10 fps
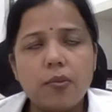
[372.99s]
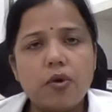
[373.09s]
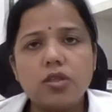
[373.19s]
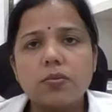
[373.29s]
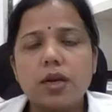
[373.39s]

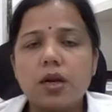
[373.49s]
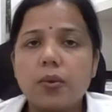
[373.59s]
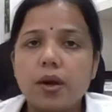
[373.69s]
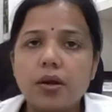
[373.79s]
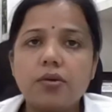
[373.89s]
Approximately
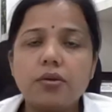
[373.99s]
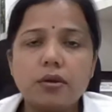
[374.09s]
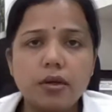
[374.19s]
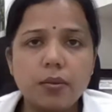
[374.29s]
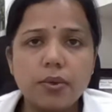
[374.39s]
20 to
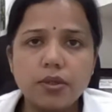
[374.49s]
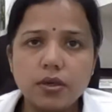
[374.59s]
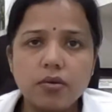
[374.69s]
30%